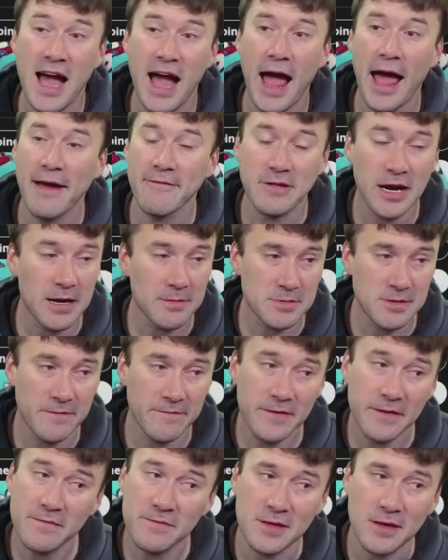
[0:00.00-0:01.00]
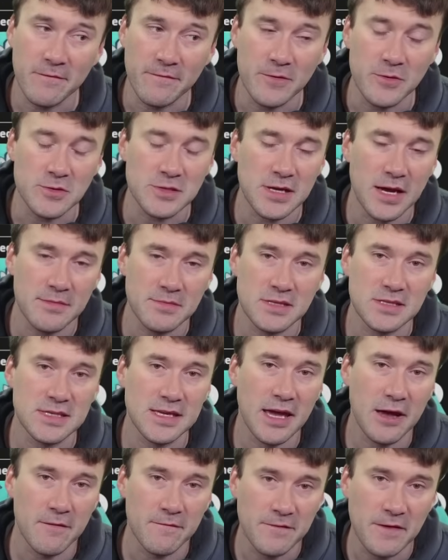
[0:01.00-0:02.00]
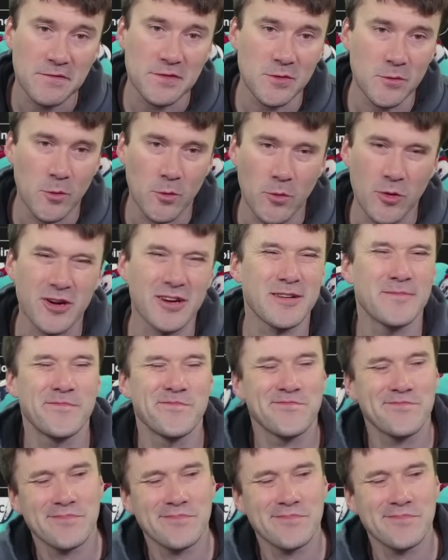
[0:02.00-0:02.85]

I've gone up to fifty a few times to see how fifty will work.